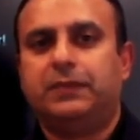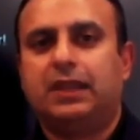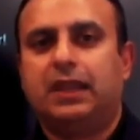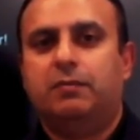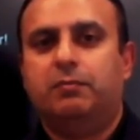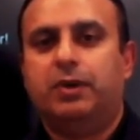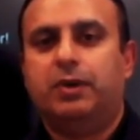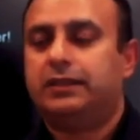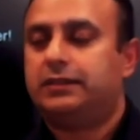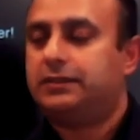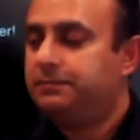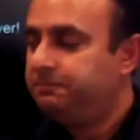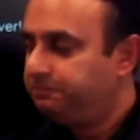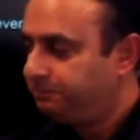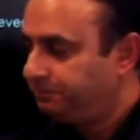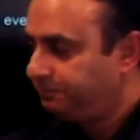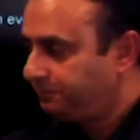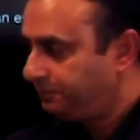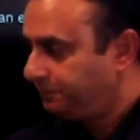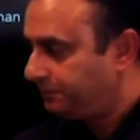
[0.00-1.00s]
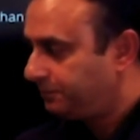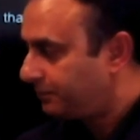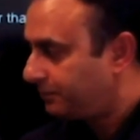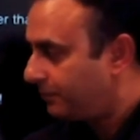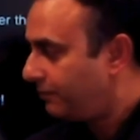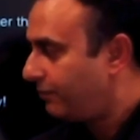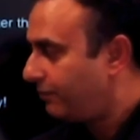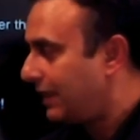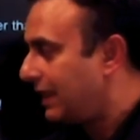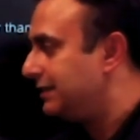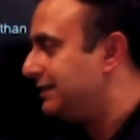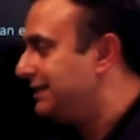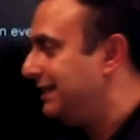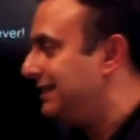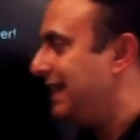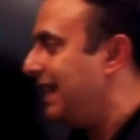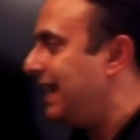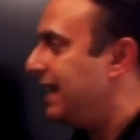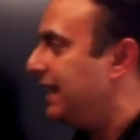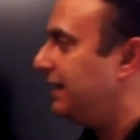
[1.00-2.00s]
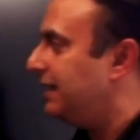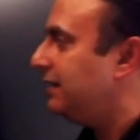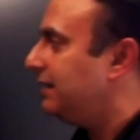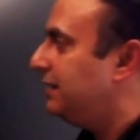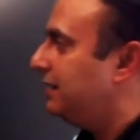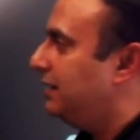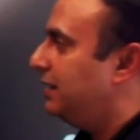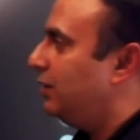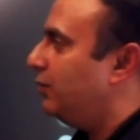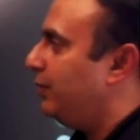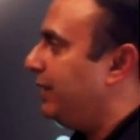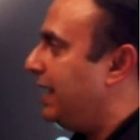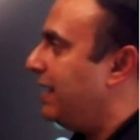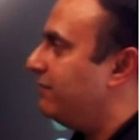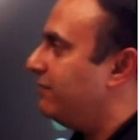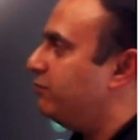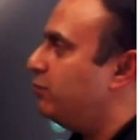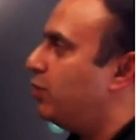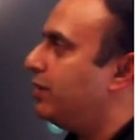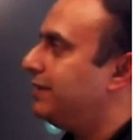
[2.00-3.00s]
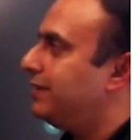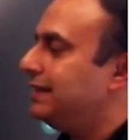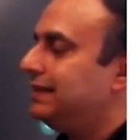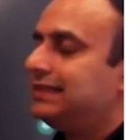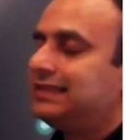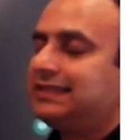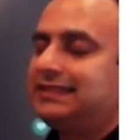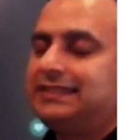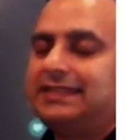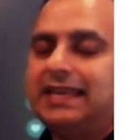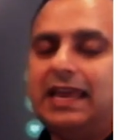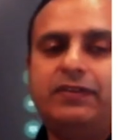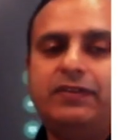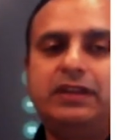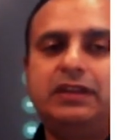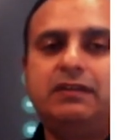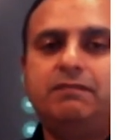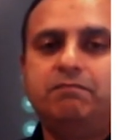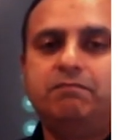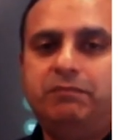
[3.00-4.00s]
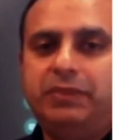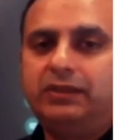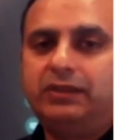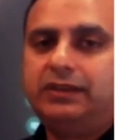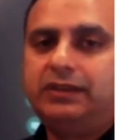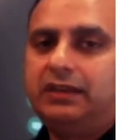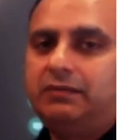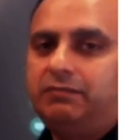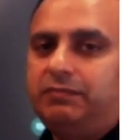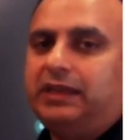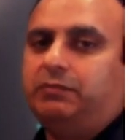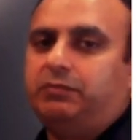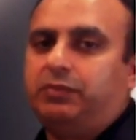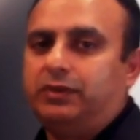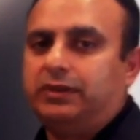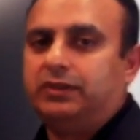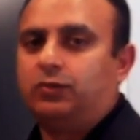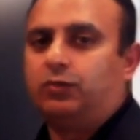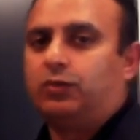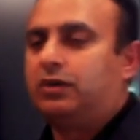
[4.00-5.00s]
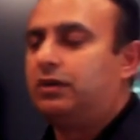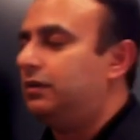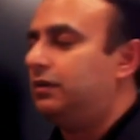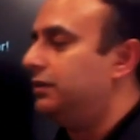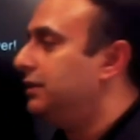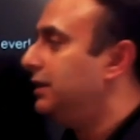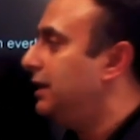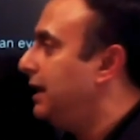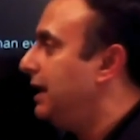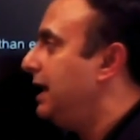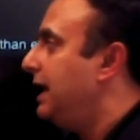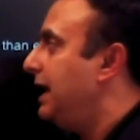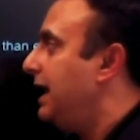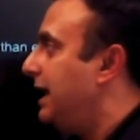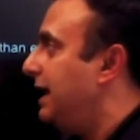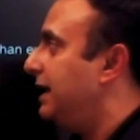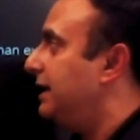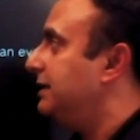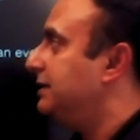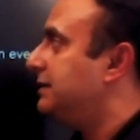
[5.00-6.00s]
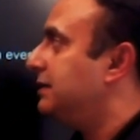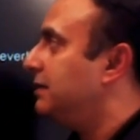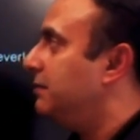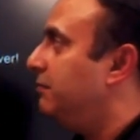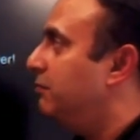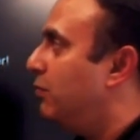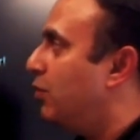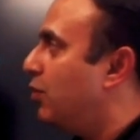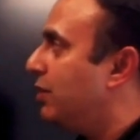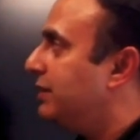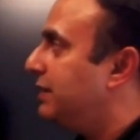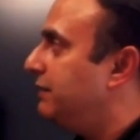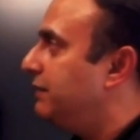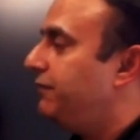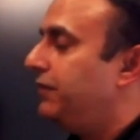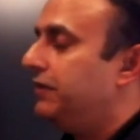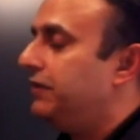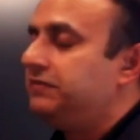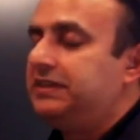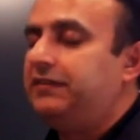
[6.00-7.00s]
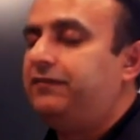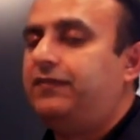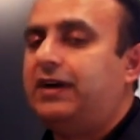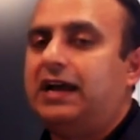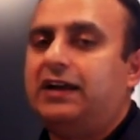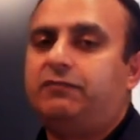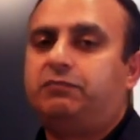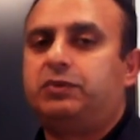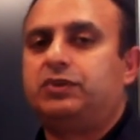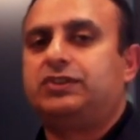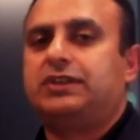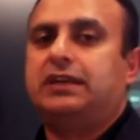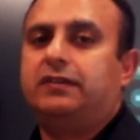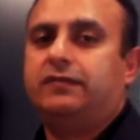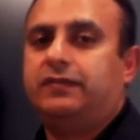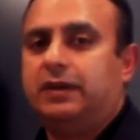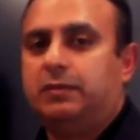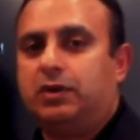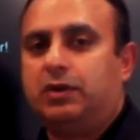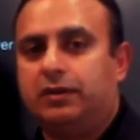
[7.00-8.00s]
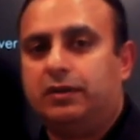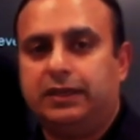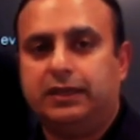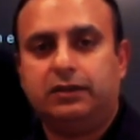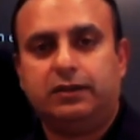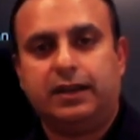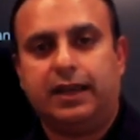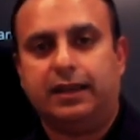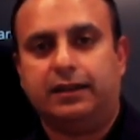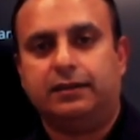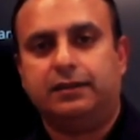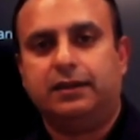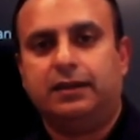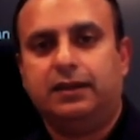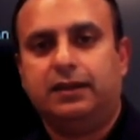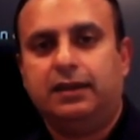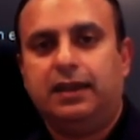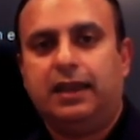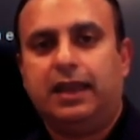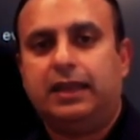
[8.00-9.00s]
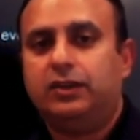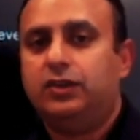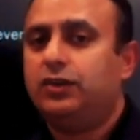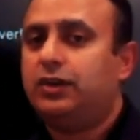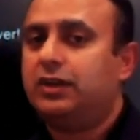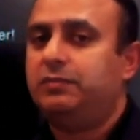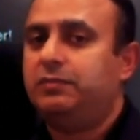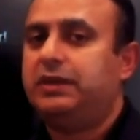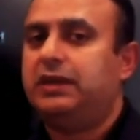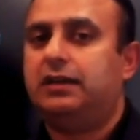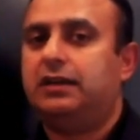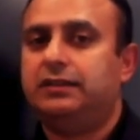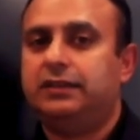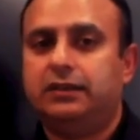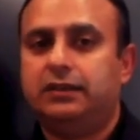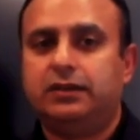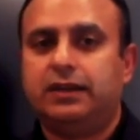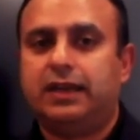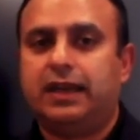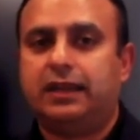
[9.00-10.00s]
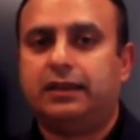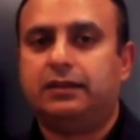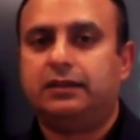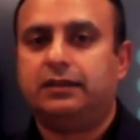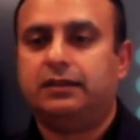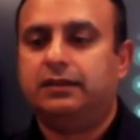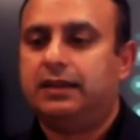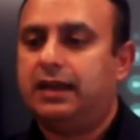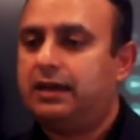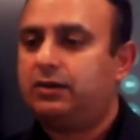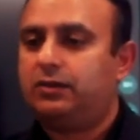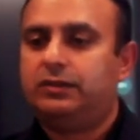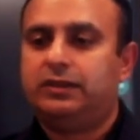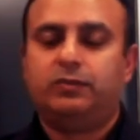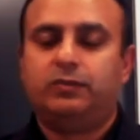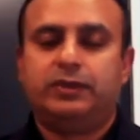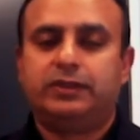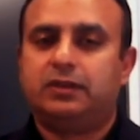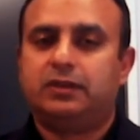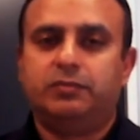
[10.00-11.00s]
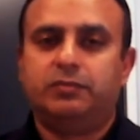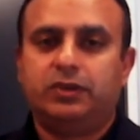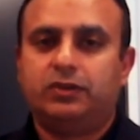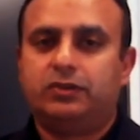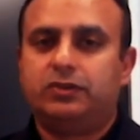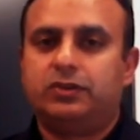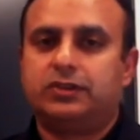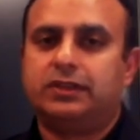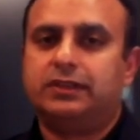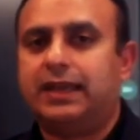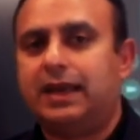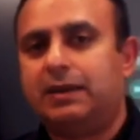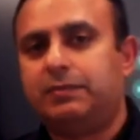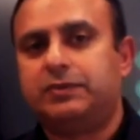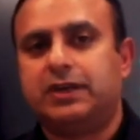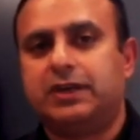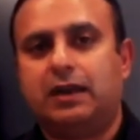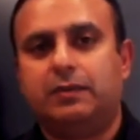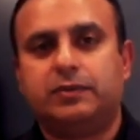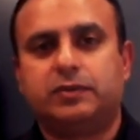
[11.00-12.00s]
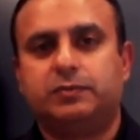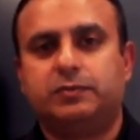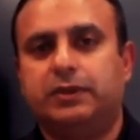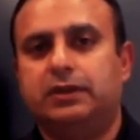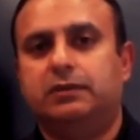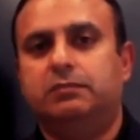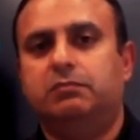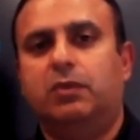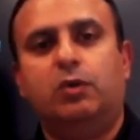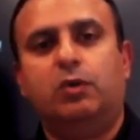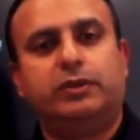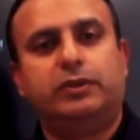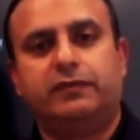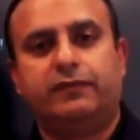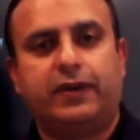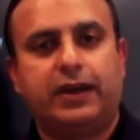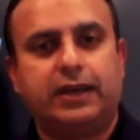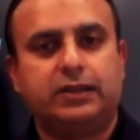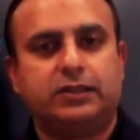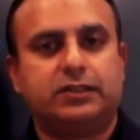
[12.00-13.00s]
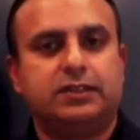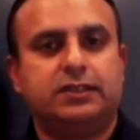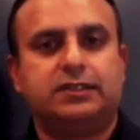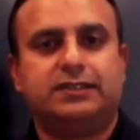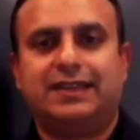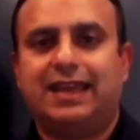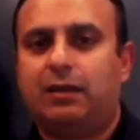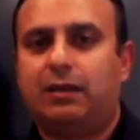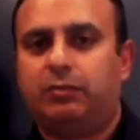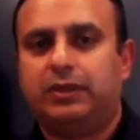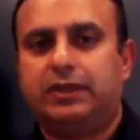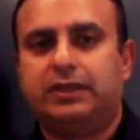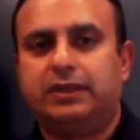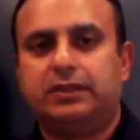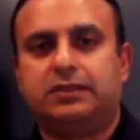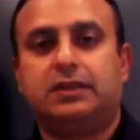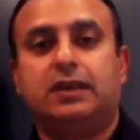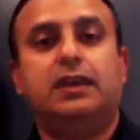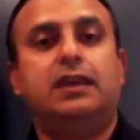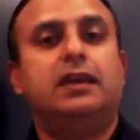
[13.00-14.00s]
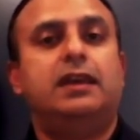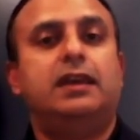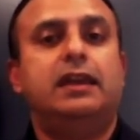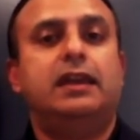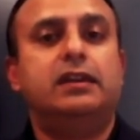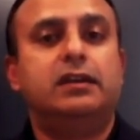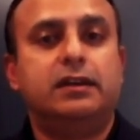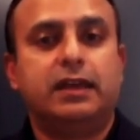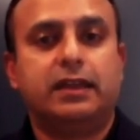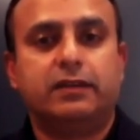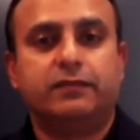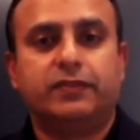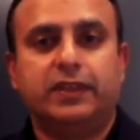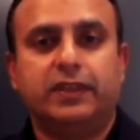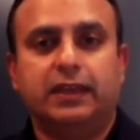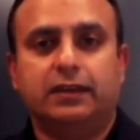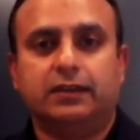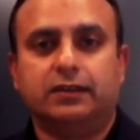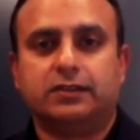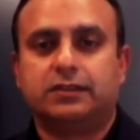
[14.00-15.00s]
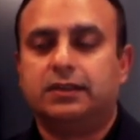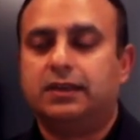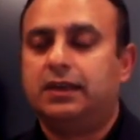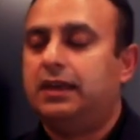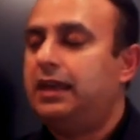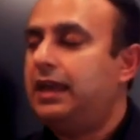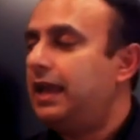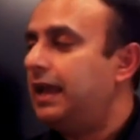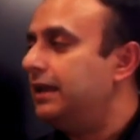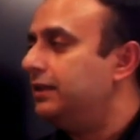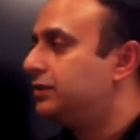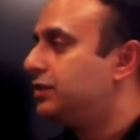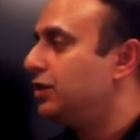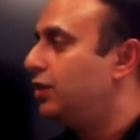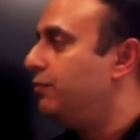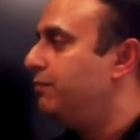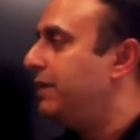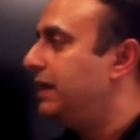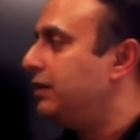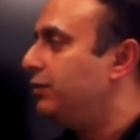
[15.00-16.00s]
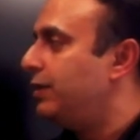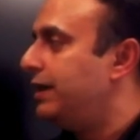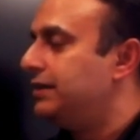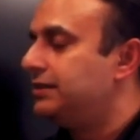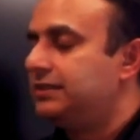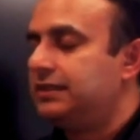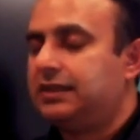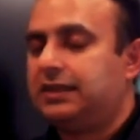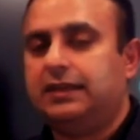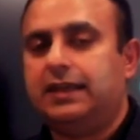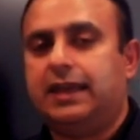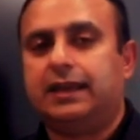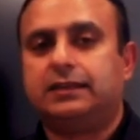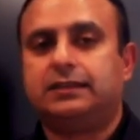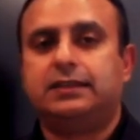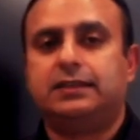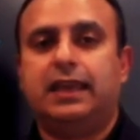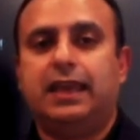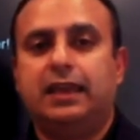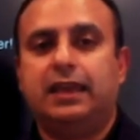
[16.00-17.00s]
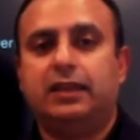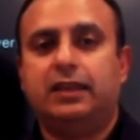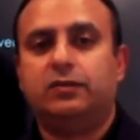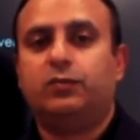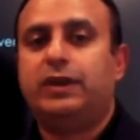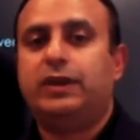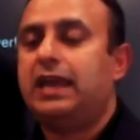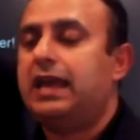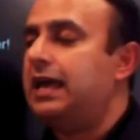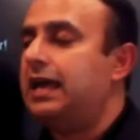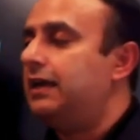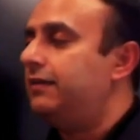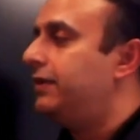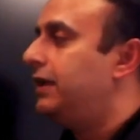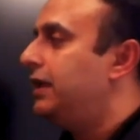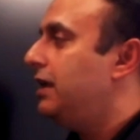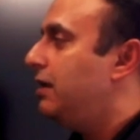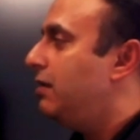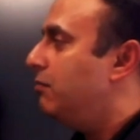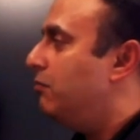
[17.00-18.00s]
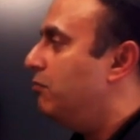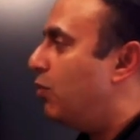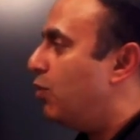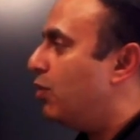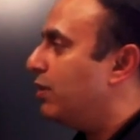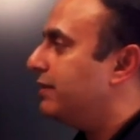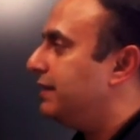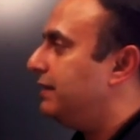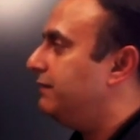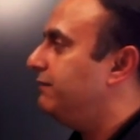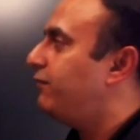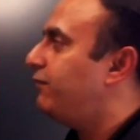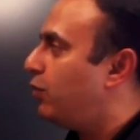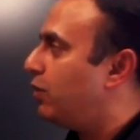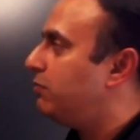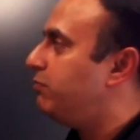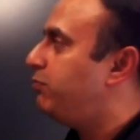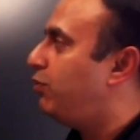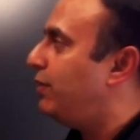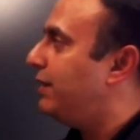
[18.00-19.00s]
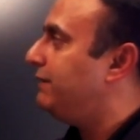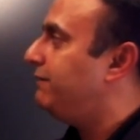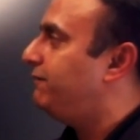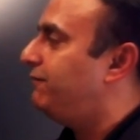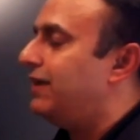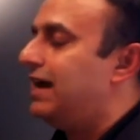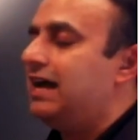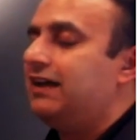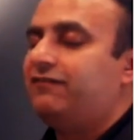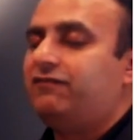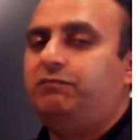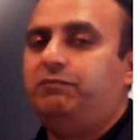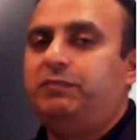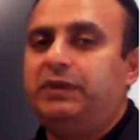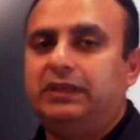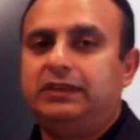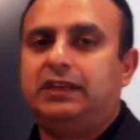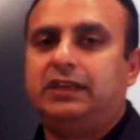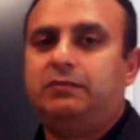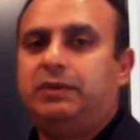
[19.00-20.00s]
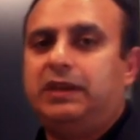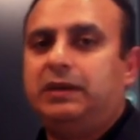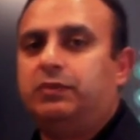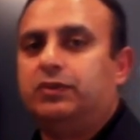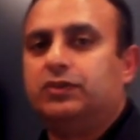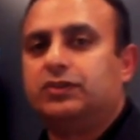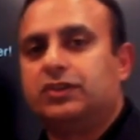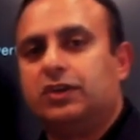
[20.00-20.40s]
But today, we have more than 7 billion people in the world, and more than 55% of them are on the internet. And you can be on the internet not only with computers and laptops, but mobile devices, tablets, Internet of Things. And so many ways to connect, and we have more than 4.5 billion people.